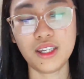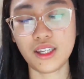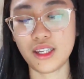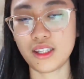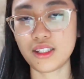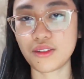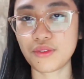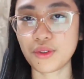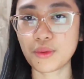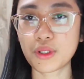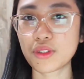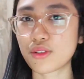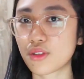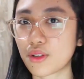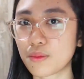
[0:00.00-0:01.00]
And if you
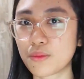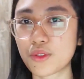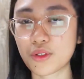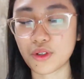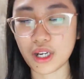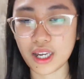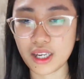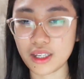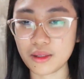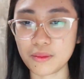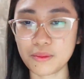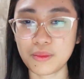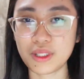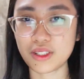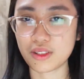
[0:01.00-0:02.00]
want to
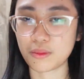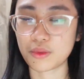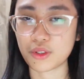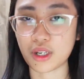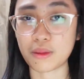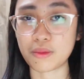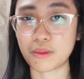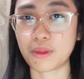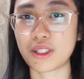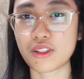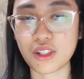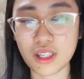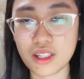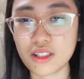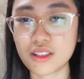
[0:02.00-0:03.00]
subscribe, please subscribe to my
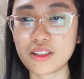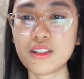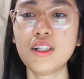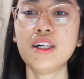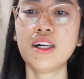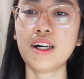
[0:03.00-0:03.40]
channel.